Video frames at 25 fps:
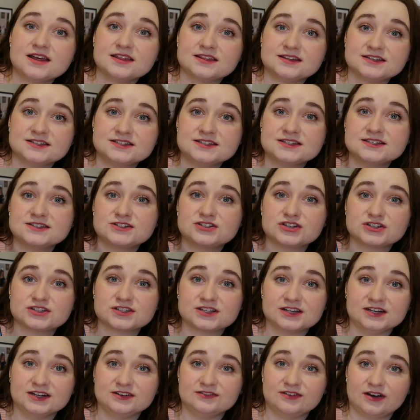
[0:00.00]
This is just
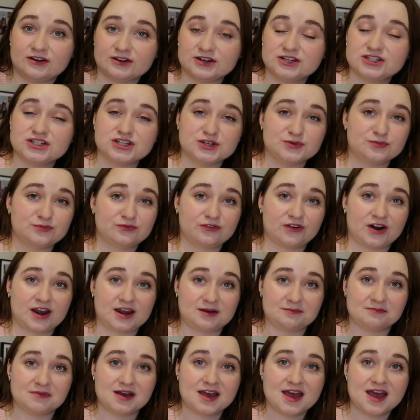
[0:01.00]
in a very cheap
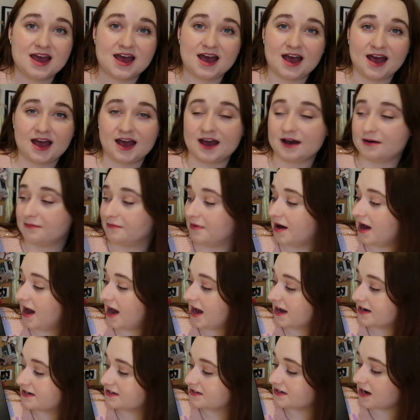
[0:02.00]
frame,
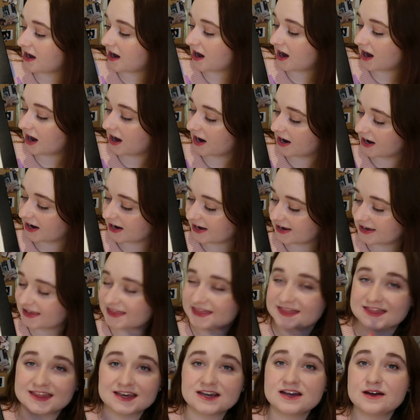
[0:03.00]
and I
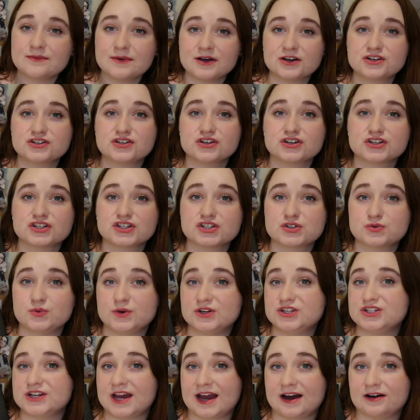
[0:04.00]
think I'm actually going to
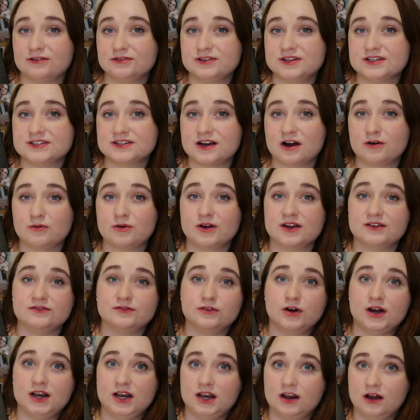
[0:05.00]
switch out this artwork, even
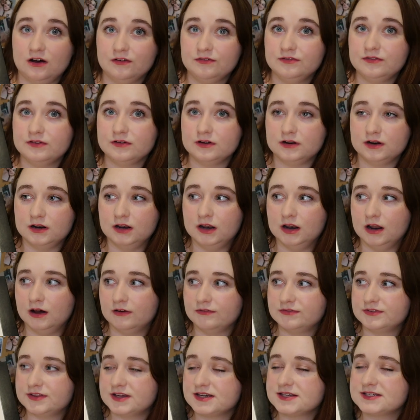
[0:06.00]
though I
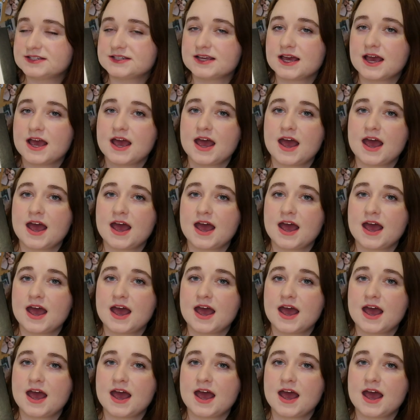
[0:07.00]
love this.